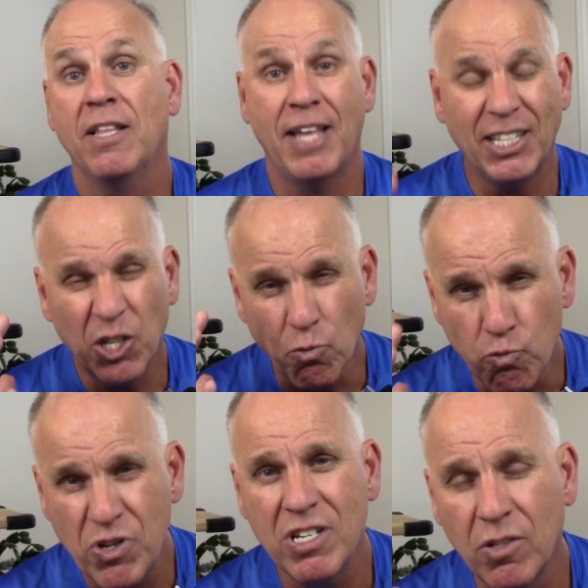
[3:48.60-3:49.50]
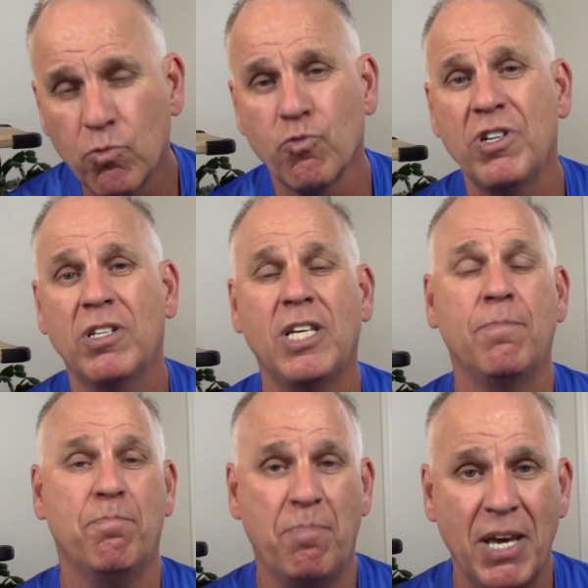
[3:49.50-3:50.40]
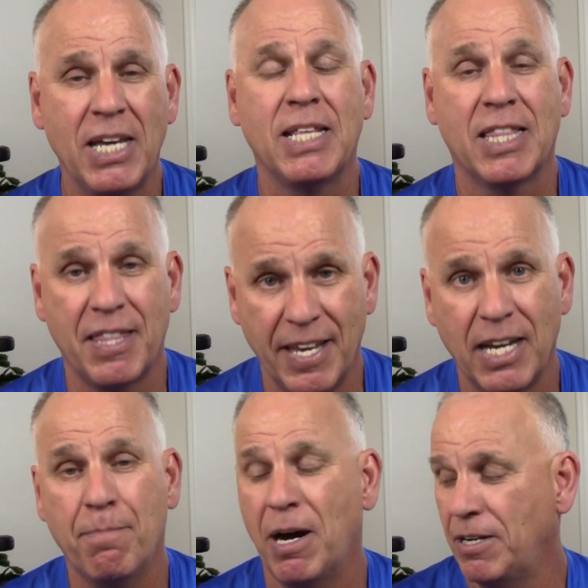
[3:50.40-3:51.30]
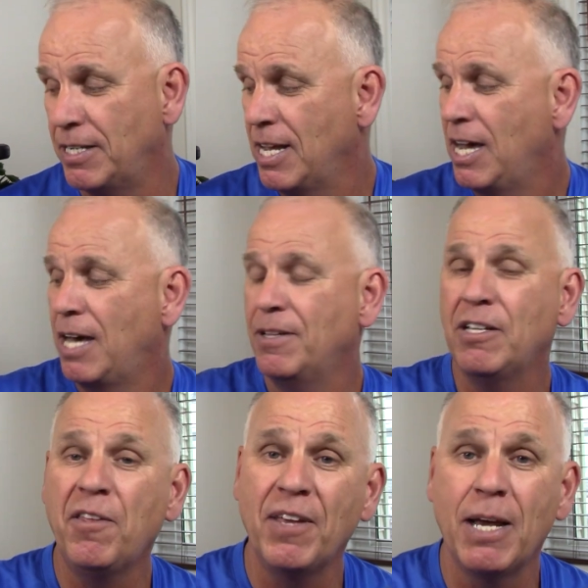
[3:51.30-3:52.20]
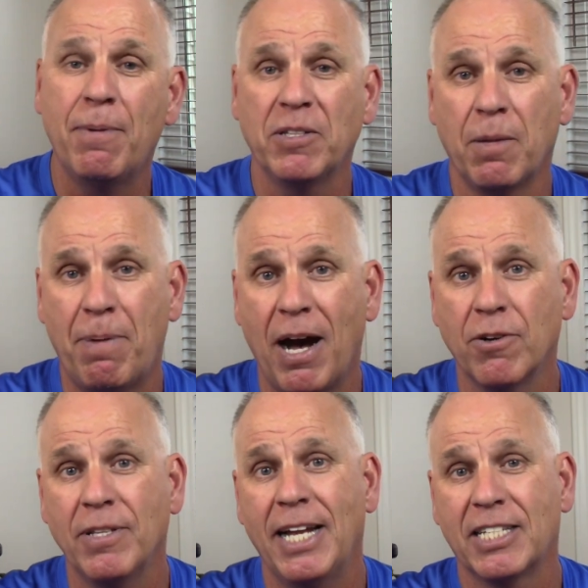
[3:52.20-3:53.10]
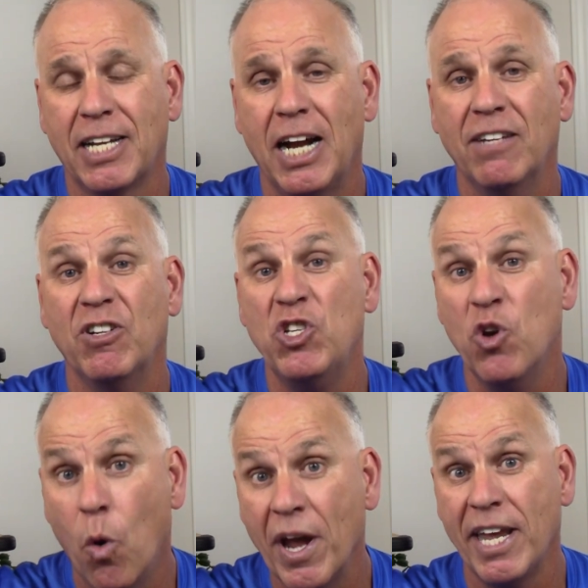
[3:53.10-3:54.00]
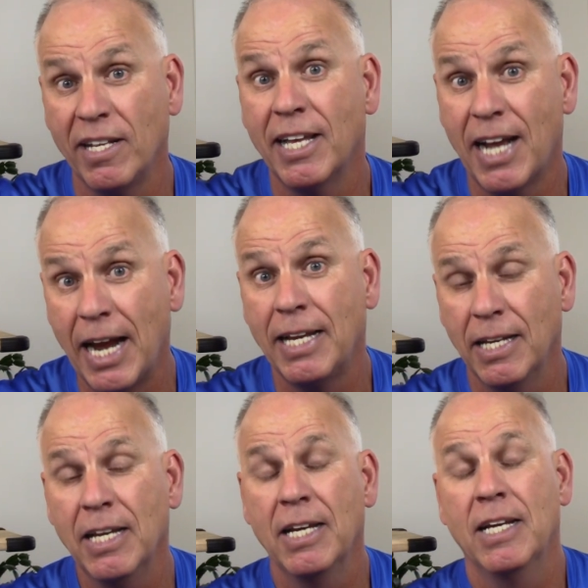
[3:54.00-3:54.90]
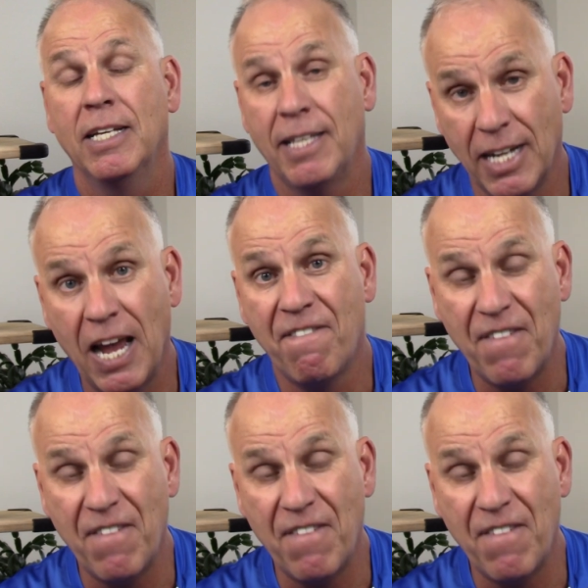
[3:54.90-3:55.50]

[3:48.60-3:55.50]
that's a really big thing about it. Another thing about the powder that's kind of annoying that I